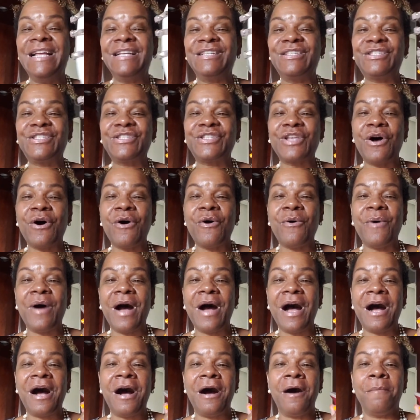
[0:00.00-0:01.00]
So
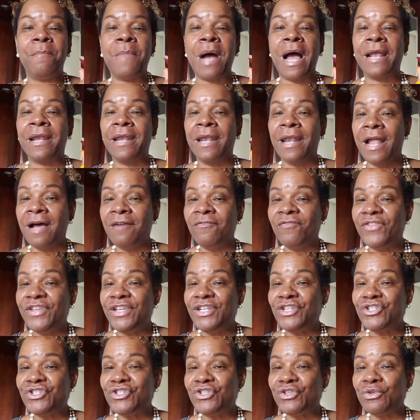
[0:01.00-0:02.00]
I love
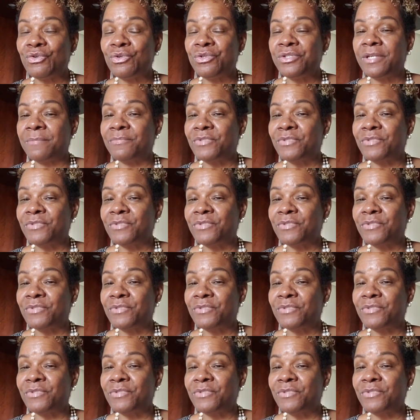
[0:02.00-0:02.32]
these shoes.